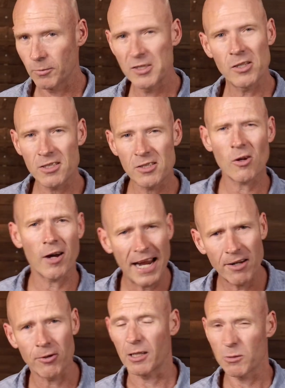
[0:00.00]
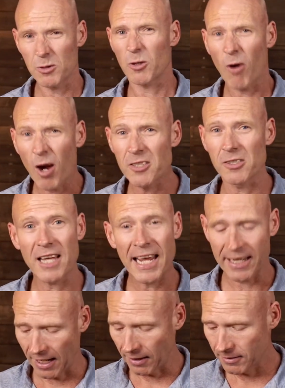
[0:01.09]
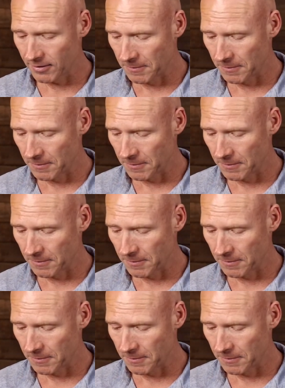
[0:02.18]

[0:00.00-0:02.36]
When Jesus got angry, it was a righteous anger.